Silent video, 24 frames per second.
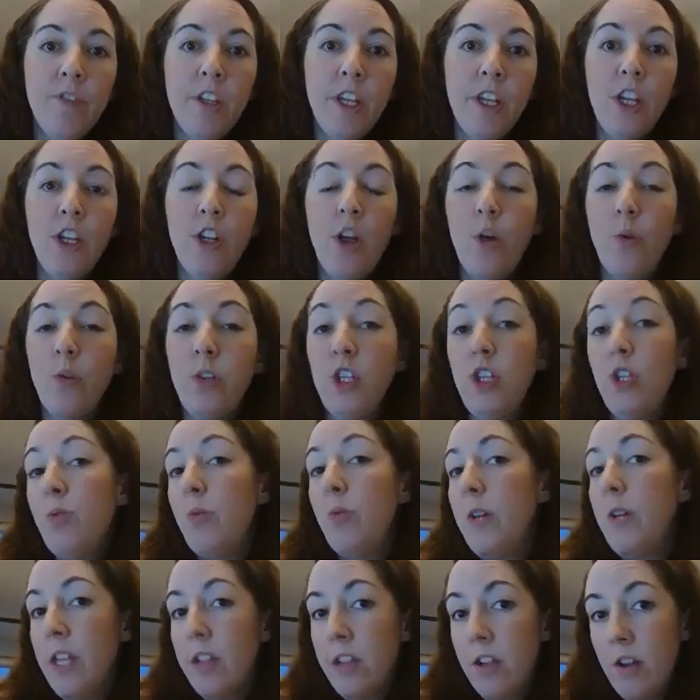you
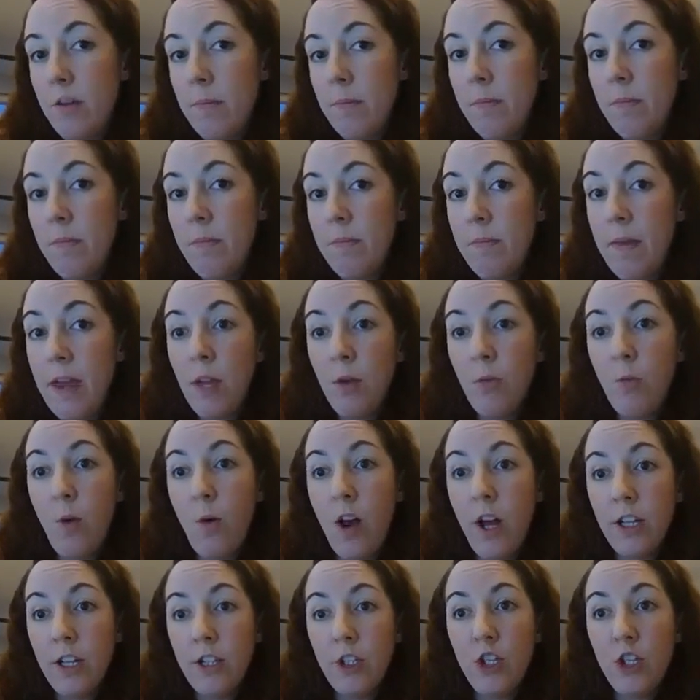either may
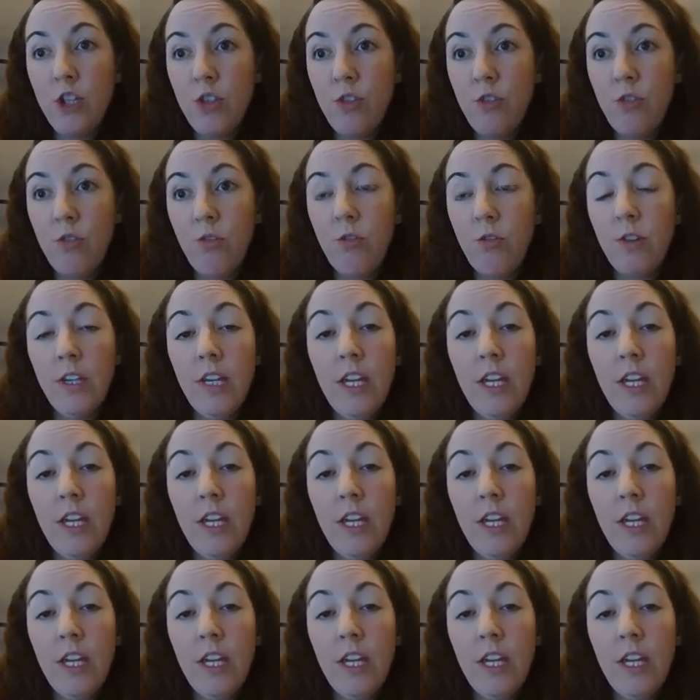want to